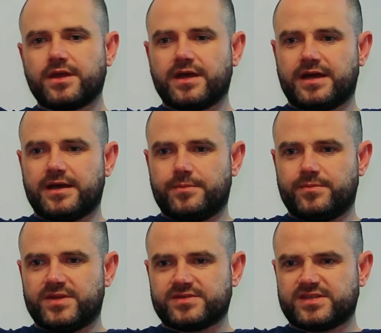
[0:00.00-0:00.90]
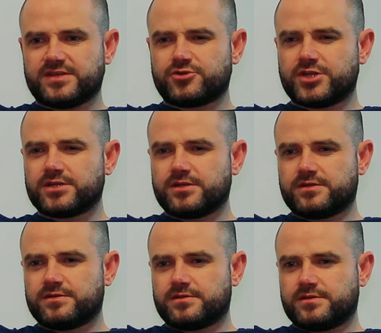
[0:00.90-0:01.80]
um, as I say,
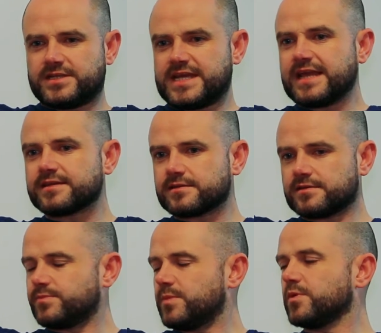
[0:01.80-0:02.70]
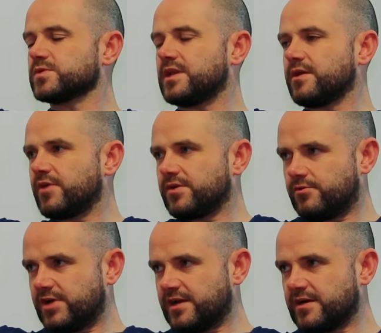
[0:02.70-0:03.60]
to date, it's been mostly around
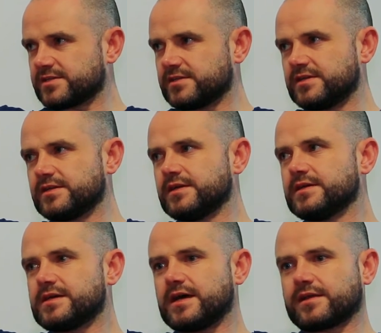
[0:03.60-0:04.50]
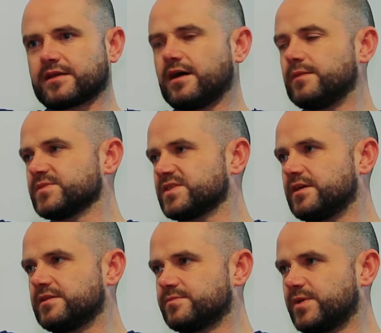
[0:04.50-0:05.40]
the radar side. Mm. Uh, the comm
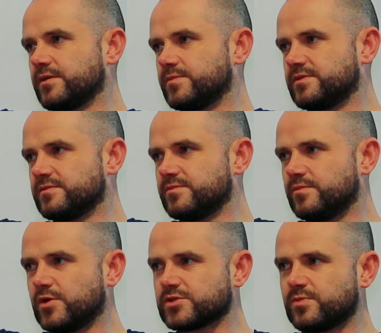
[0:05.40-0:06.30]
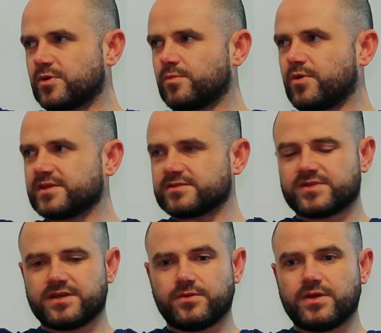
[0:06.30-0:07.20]
side is becoming much more impressive
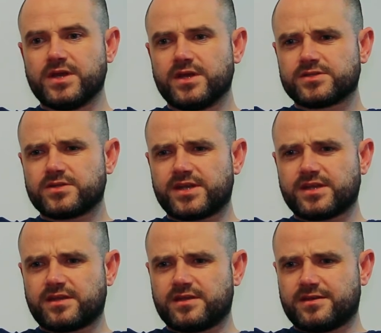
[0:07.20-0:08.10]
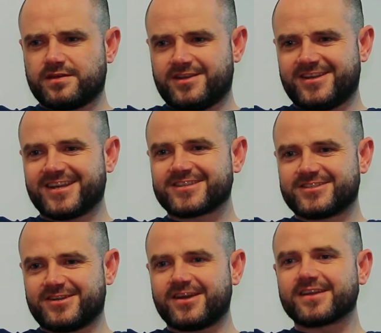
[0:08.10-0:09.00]
now. So I think in, in the
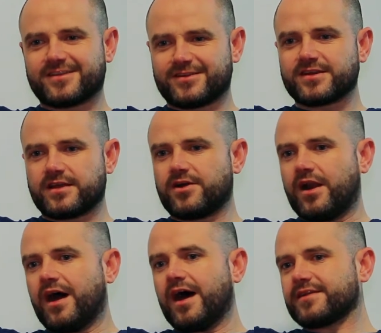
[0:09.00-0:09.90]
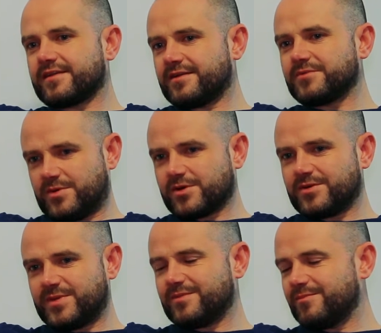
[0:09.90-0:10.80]
next year, I think you're going to hear a lot. Uh, we're
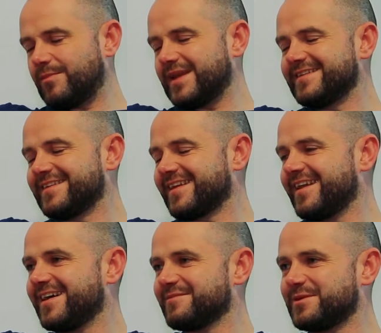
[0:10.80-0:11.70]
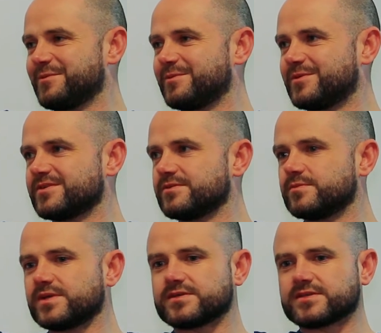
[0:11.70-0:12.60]
going to be bleating a lot about what we're
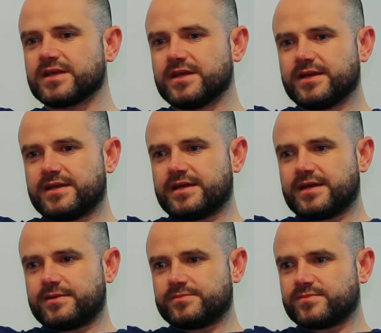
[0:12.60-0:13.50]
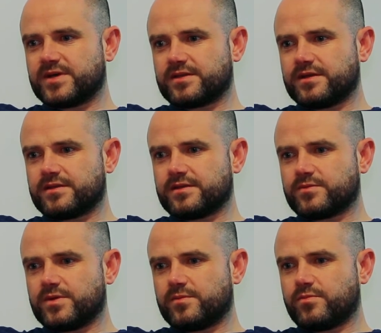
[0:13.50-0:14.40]
doing because um, I, I,
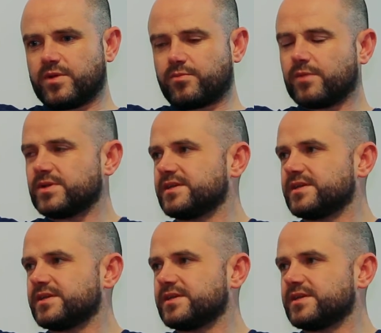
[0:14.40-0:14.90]
think we'll, we'll probably